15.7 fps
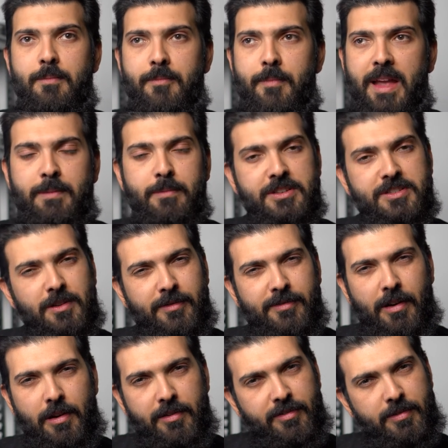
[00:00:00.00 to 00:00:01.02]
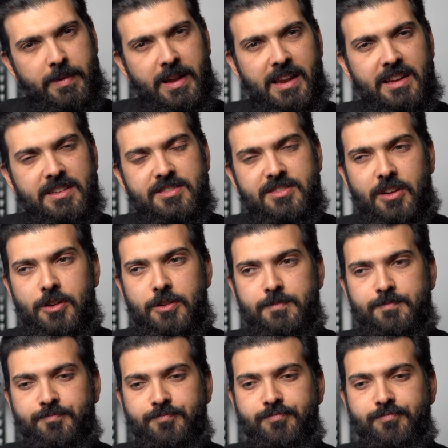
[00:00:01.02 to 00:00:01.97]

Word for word: make myself very familiar. So